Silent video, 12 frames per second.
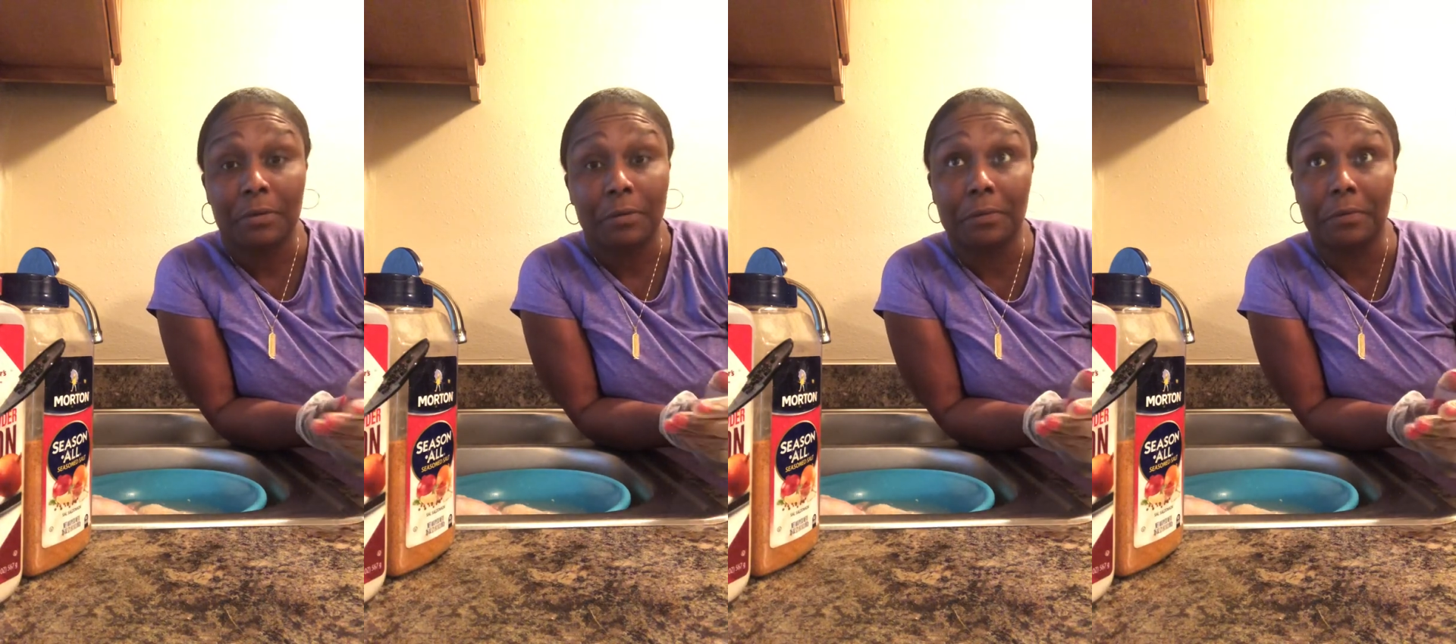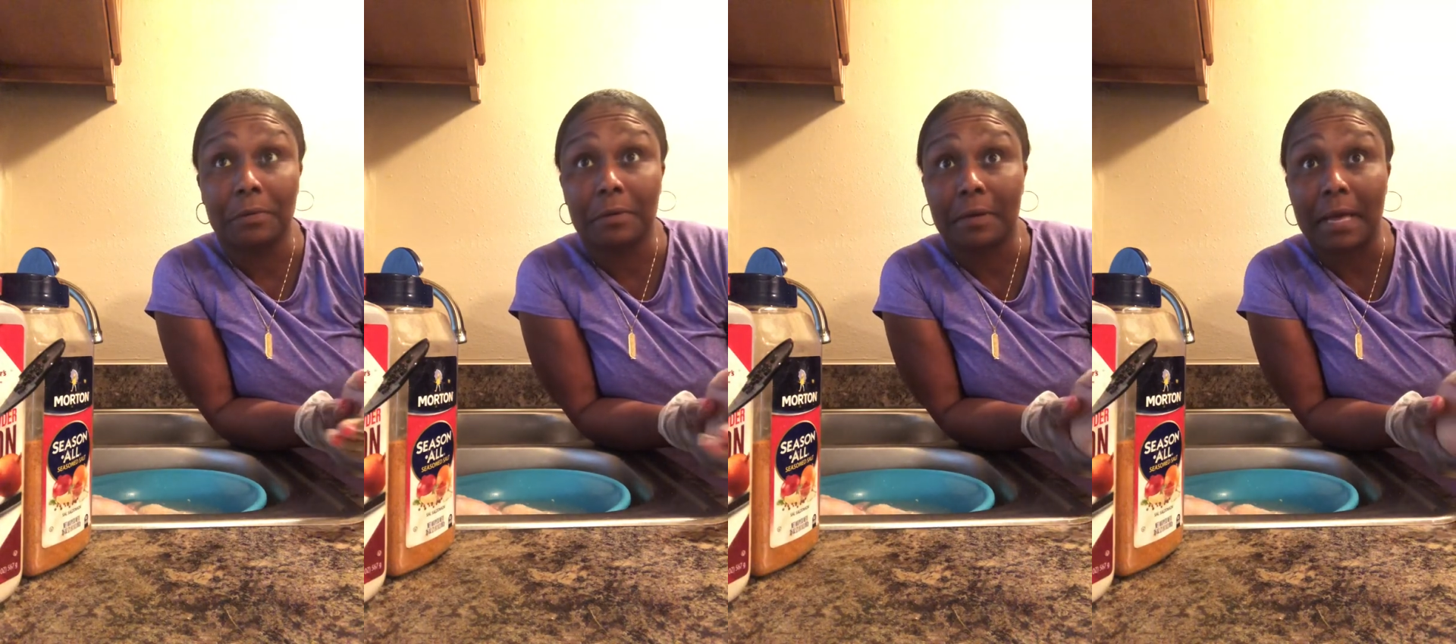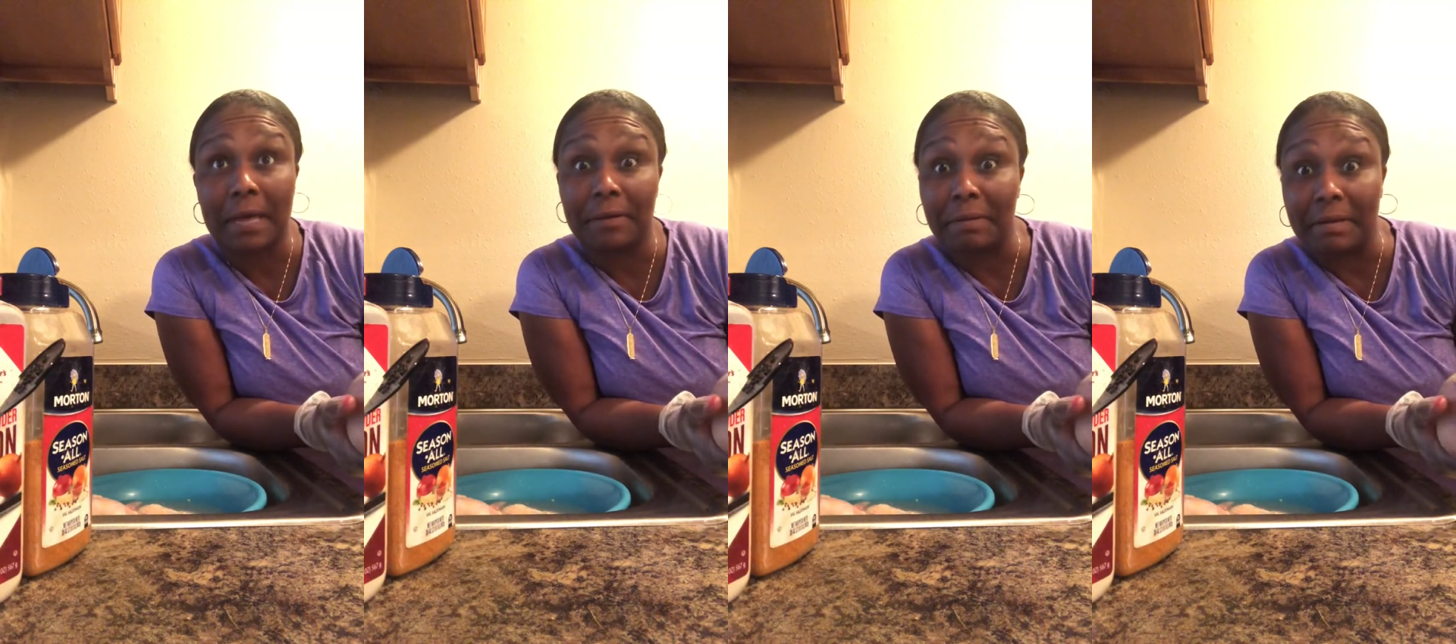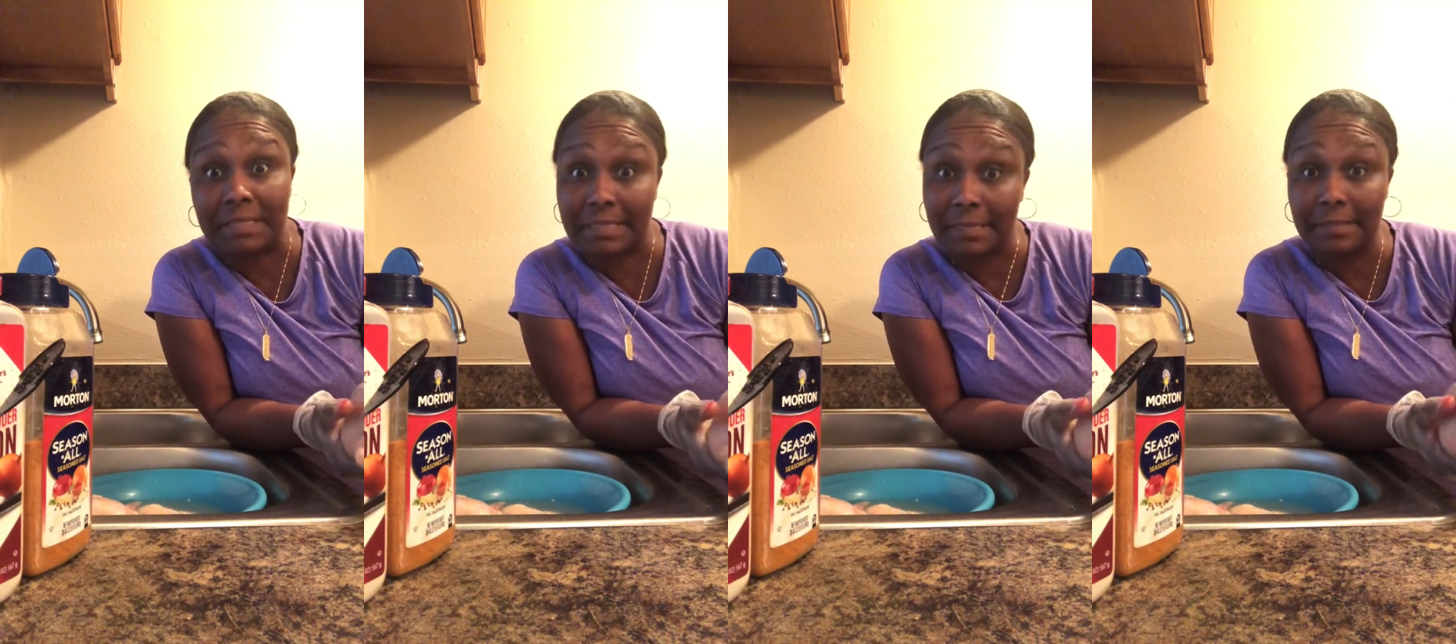or how I
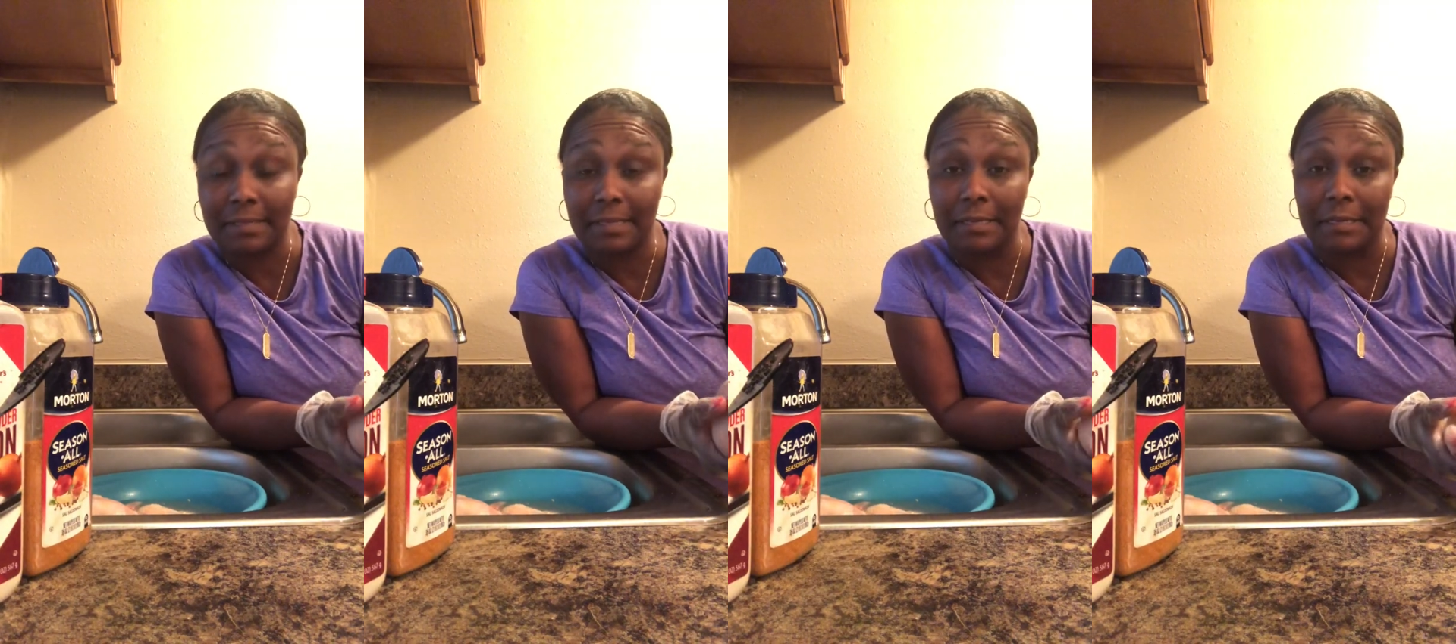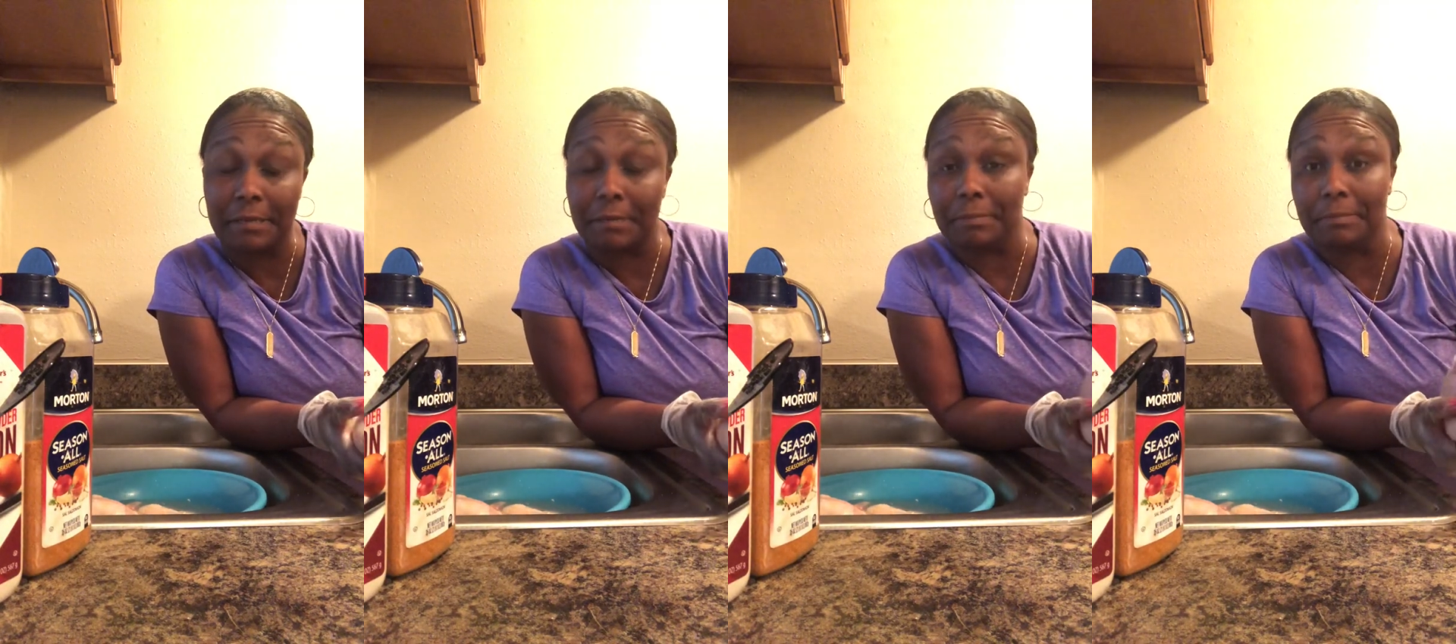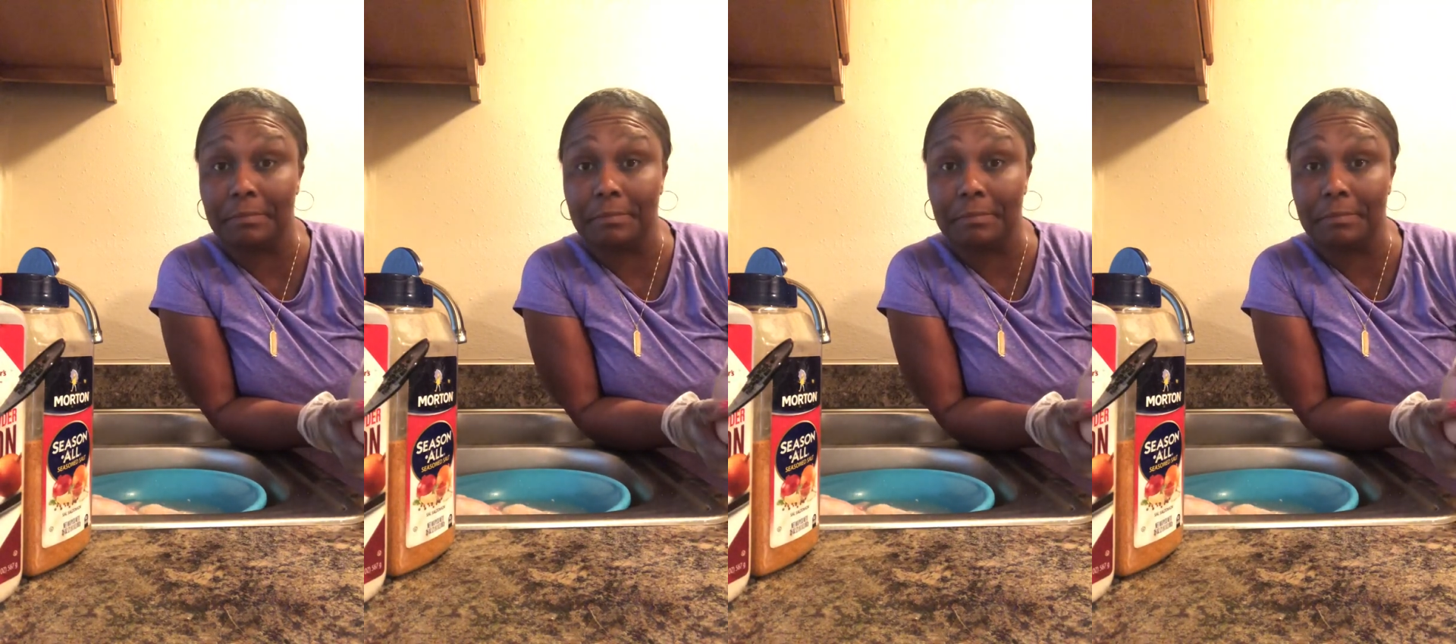season it and